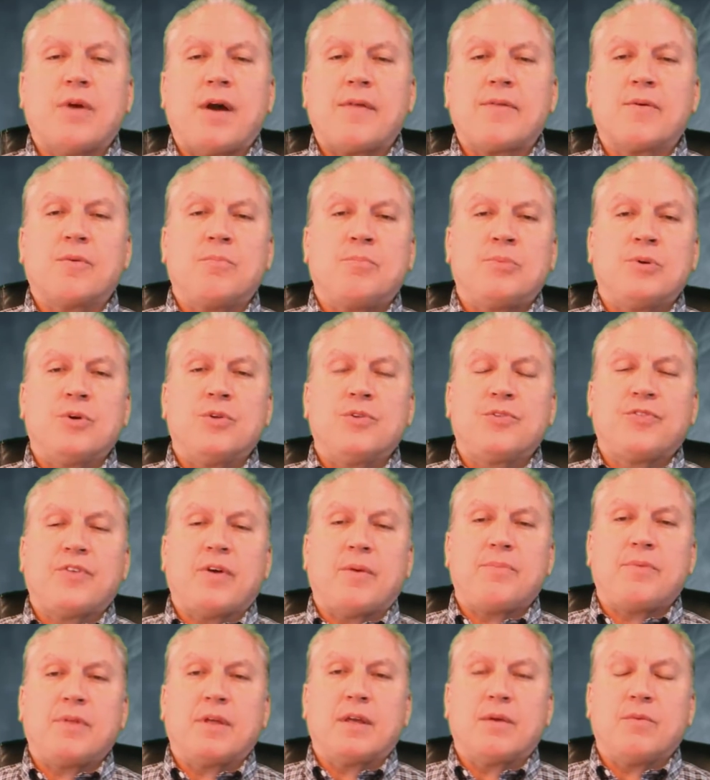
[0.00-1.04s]
build
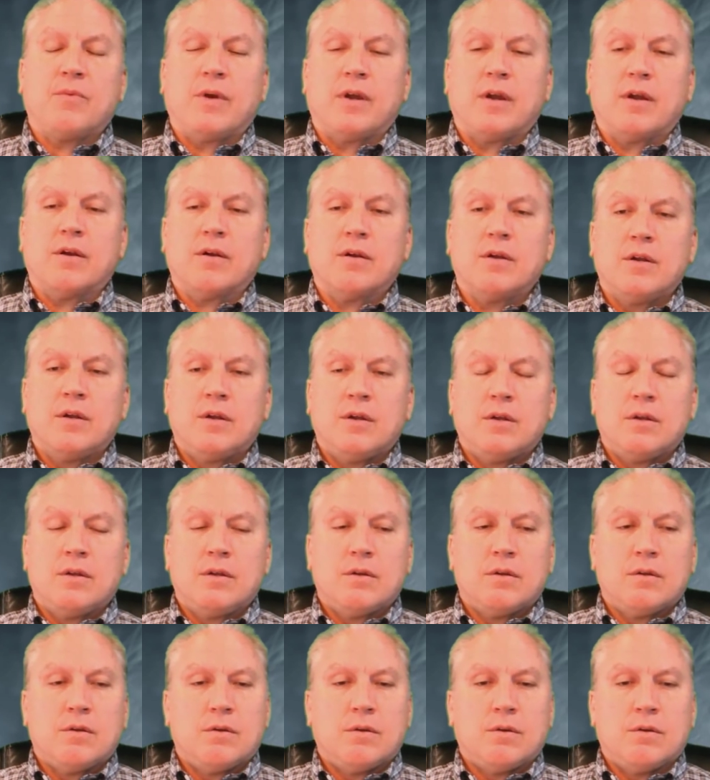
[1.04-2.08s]
something where
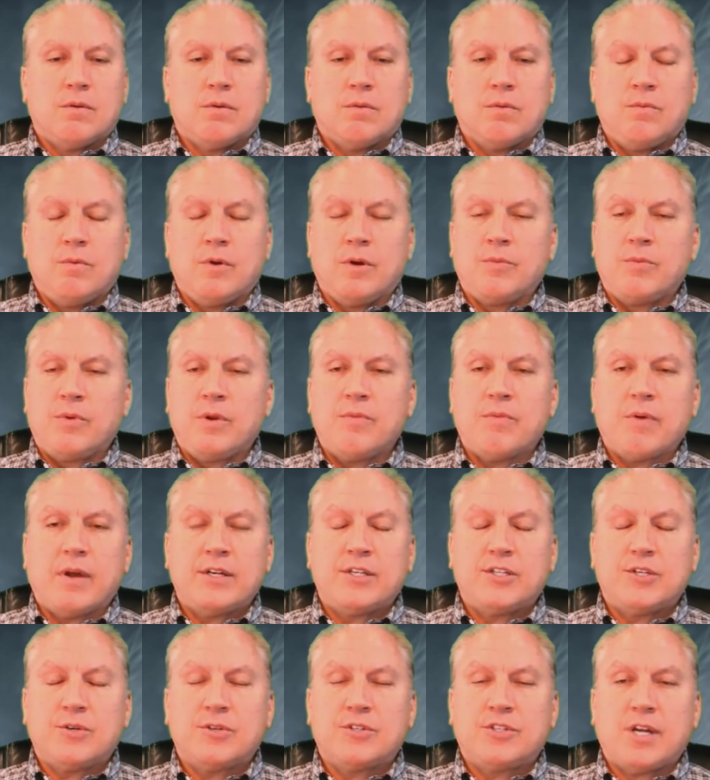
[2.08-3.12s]
when we write
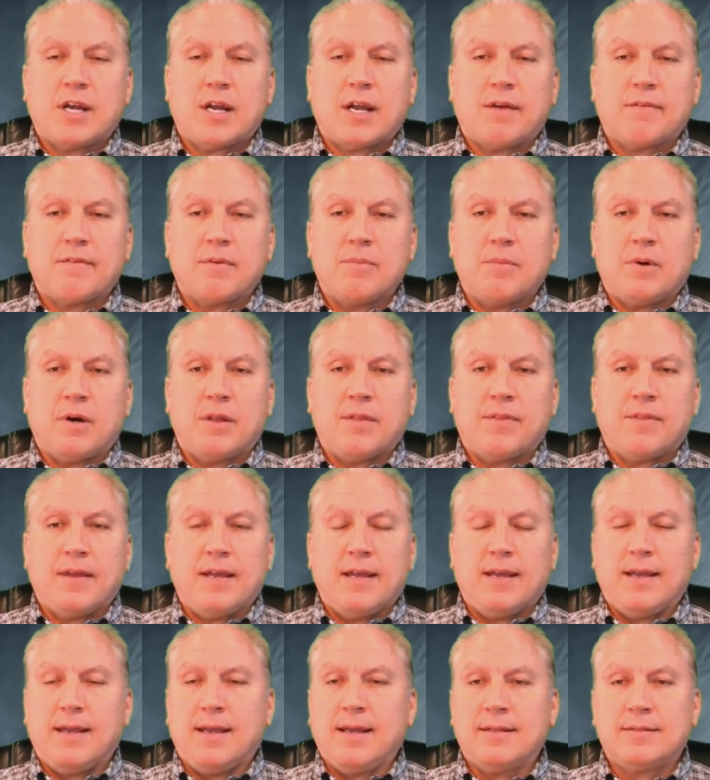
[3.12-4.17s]
you a check every month,
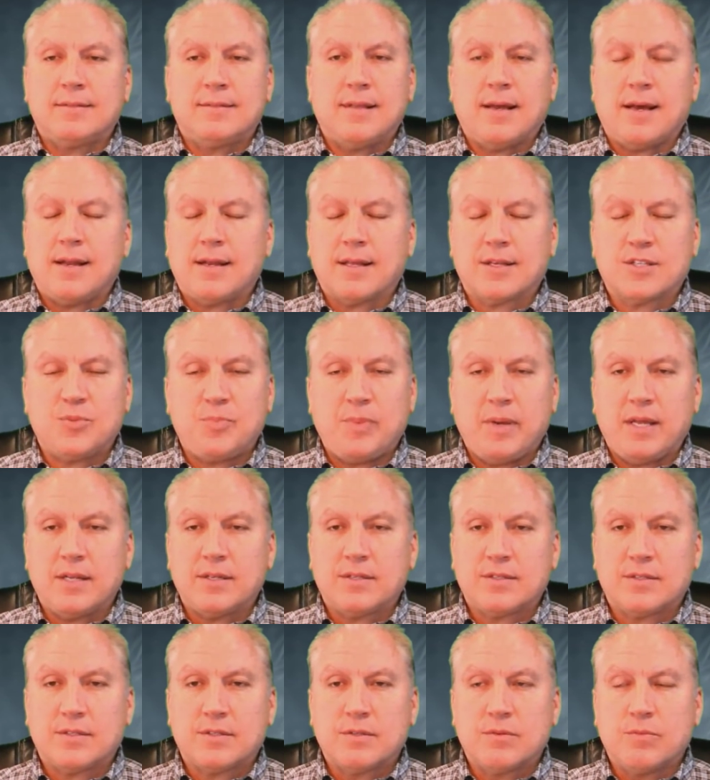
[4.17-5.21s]
it's not an
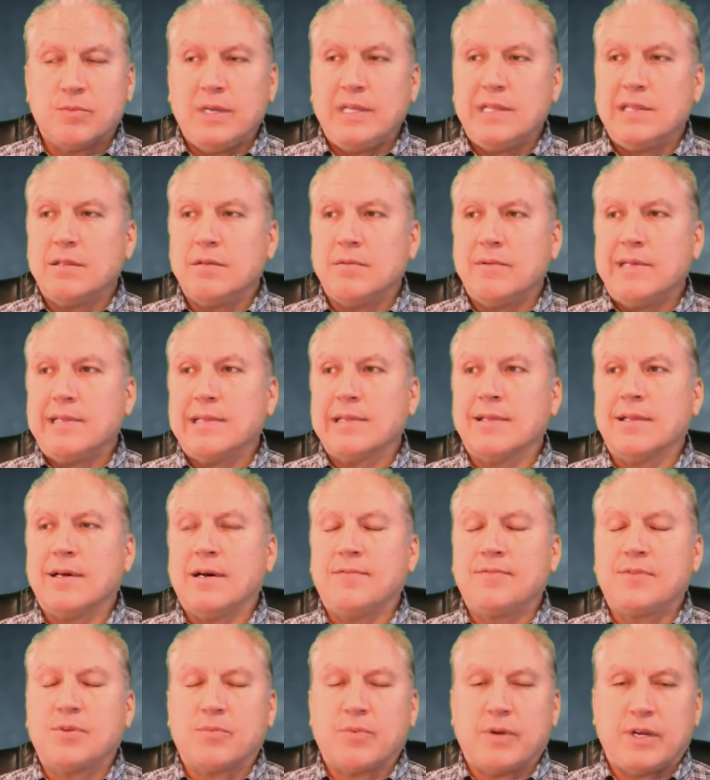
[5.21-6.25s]
expense? We love
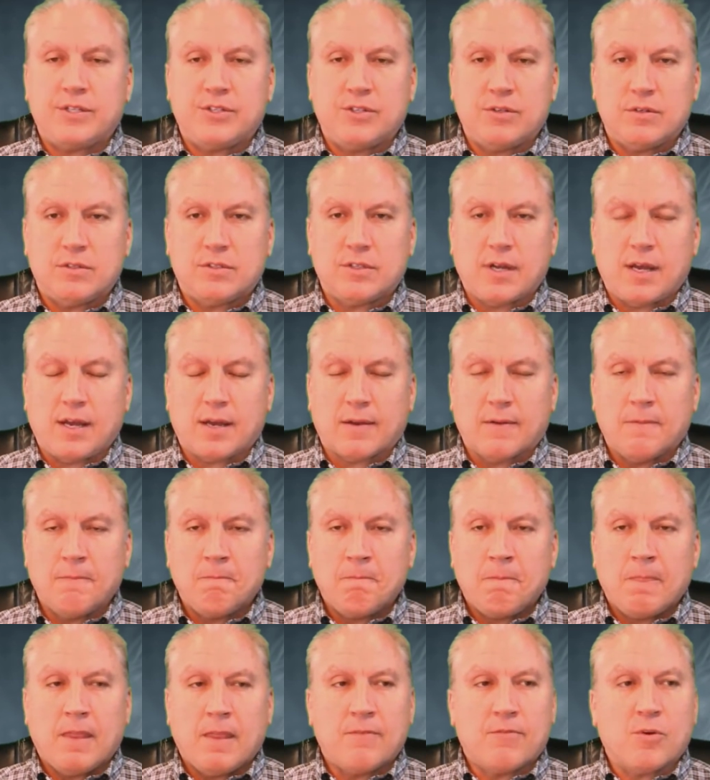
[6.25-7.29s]
to write you a check.
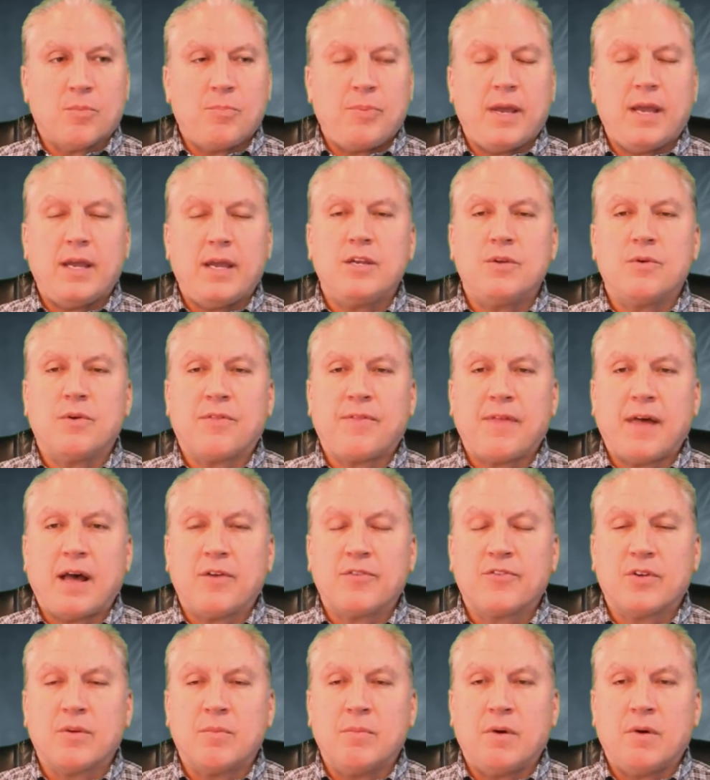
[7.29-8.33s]
If we're paying you
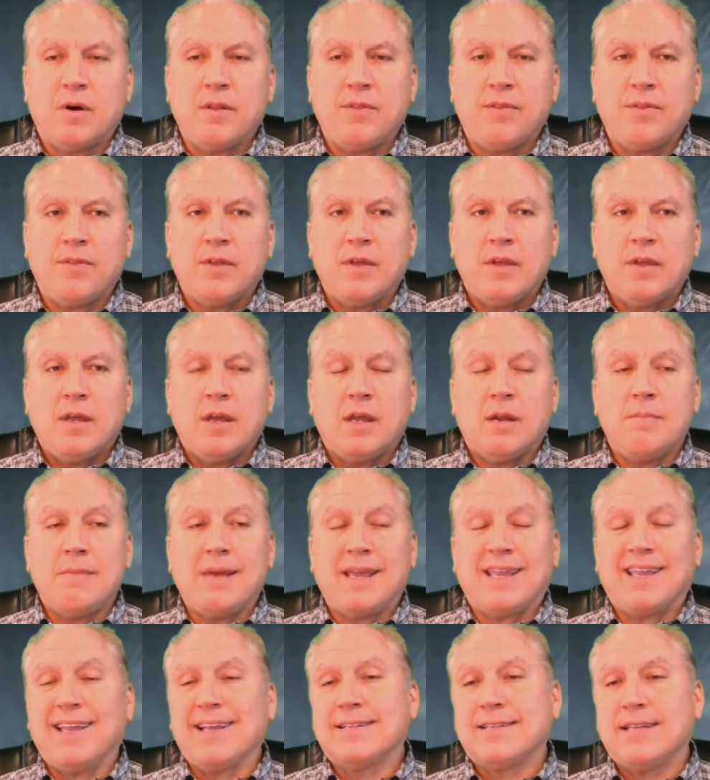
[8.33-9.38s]
$1,000 a month and
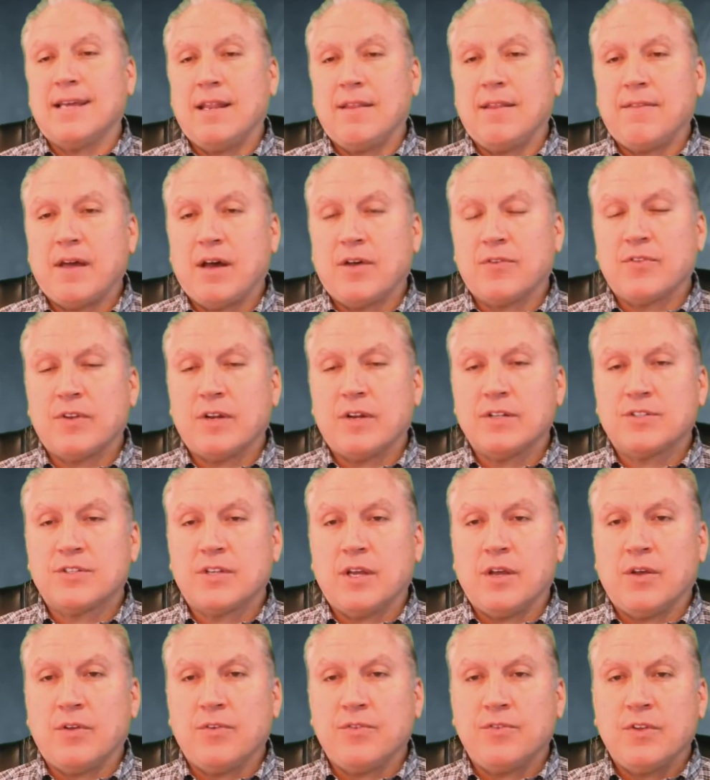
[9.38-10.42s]
making $10,000 in
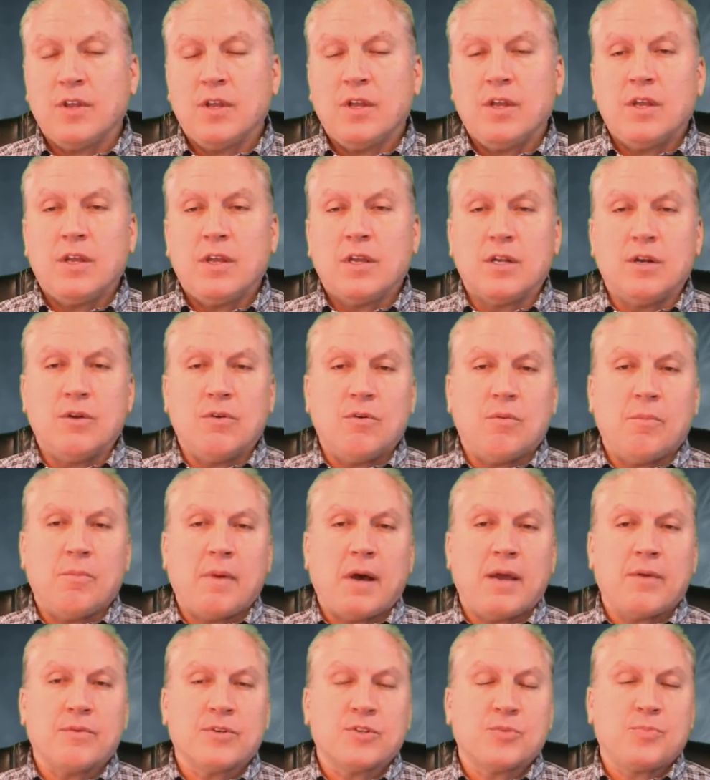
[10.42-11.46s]
sales, you know what my
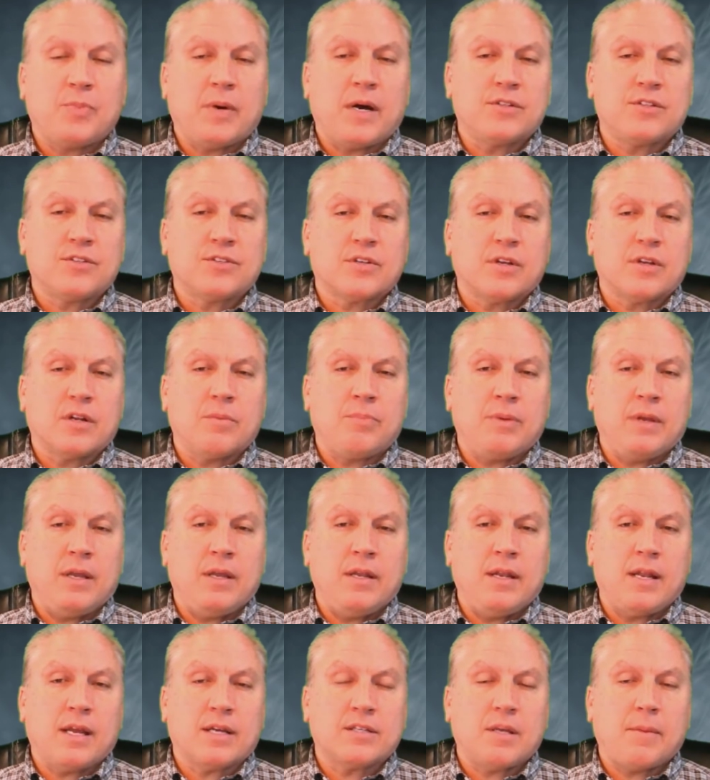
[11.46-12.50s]
response is going to be
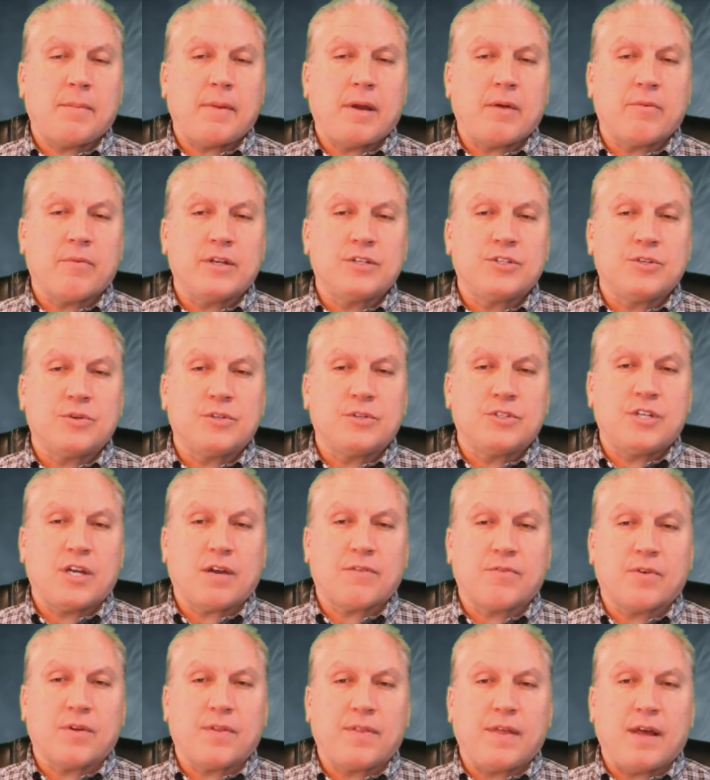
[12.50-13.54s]
next time I write you a check
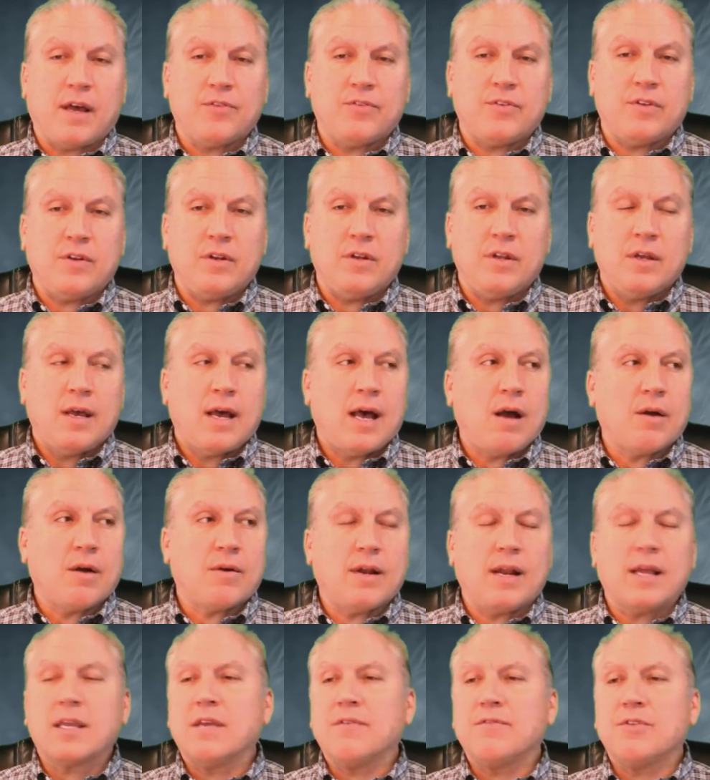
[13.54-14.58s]
for $1,000? How can I
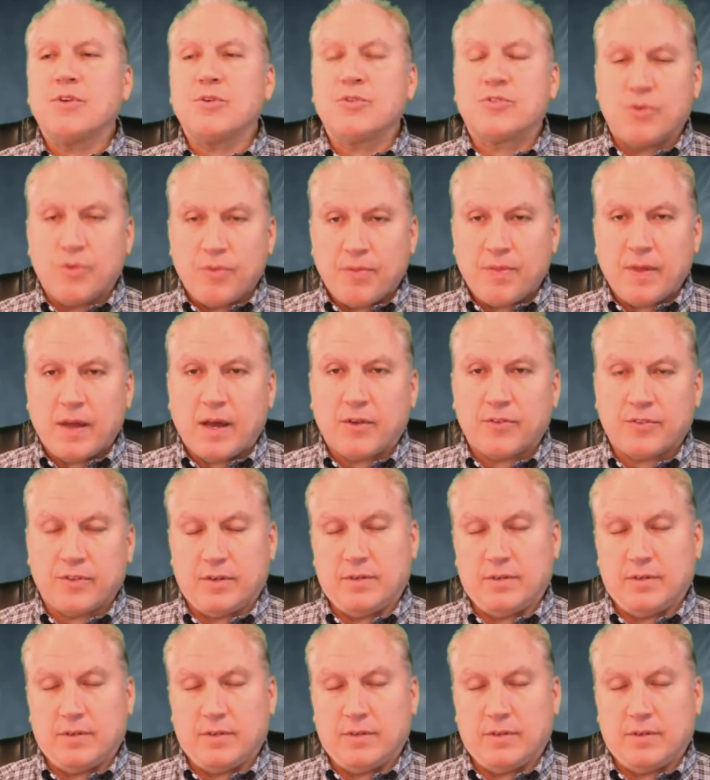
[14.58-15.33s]
give you $2,000